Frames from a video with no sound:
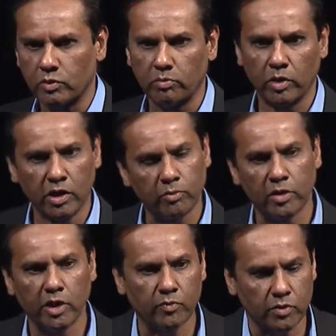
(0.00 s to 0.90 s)
with multiple
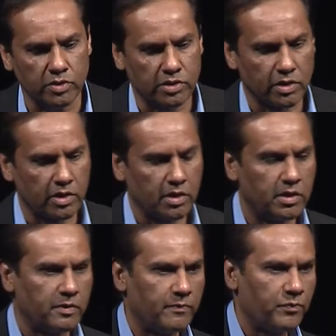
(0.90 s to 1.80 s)
networks.
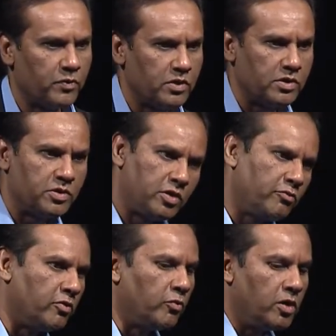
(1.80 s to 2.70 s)
It's a
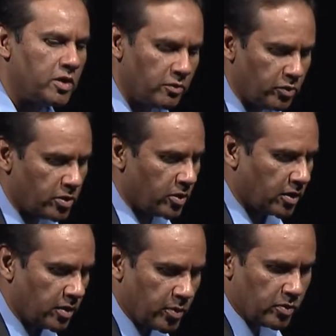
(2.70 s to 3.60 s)
different world that we are
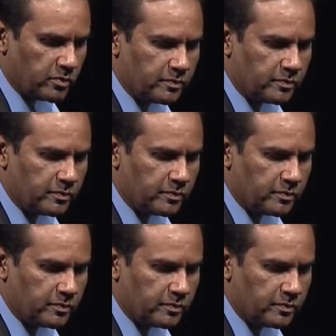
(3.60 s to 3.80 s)
talking about.